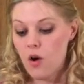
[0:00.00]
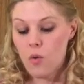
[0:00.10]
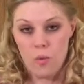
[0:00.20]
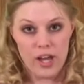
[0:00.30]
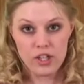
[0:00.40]

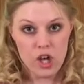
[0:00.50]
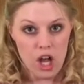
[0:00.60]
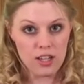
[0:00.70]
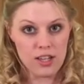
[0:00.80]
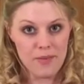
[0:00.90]
white
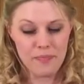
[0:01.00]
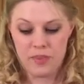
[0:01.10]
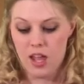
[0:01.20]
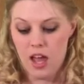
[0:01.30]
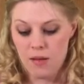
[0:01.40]
chocolate,
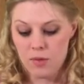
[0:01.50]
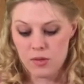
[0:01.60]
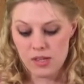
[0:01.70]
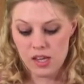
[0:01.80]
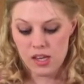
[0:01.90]
I'm
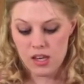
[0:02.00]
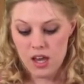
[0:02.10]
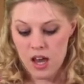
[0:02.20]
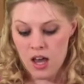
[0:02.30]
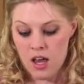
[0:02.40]
using
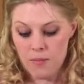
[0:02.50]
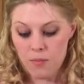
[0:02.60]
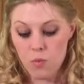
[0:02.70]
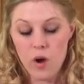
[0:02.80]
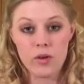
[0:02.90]

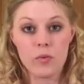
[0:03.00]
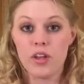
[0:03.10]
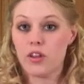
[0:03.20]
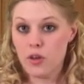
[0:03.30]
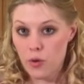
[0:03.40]
one
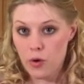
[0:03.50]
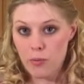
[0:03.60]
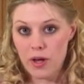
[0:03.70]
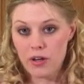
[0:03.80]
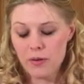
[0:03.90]
with cocoa
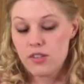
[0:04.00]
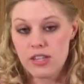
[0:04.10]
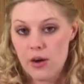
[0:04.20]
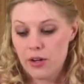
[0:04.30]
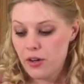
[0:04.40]
butter,
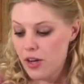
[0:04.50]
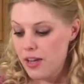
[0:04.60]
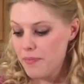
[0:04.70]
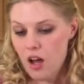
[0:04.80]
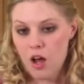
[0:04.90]
sour
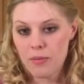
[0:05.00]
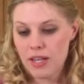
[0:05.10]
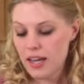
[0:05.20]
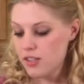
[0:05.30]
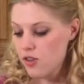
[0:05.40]
cream,
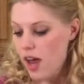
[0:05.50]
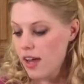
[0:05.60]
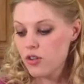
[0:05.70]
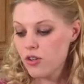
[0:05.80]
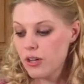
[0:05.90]
almond
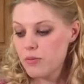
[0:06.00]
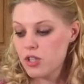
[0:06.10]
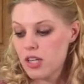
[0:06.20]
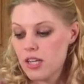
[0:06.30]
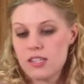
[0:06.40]
extract, cream
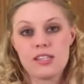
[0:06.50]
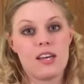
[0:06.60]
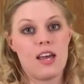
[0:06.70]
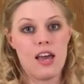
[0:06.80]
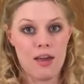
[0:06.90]
cheese,
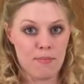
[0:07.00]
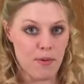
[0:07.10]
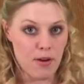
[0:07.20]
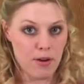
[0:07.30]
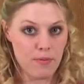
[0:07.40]
and butter.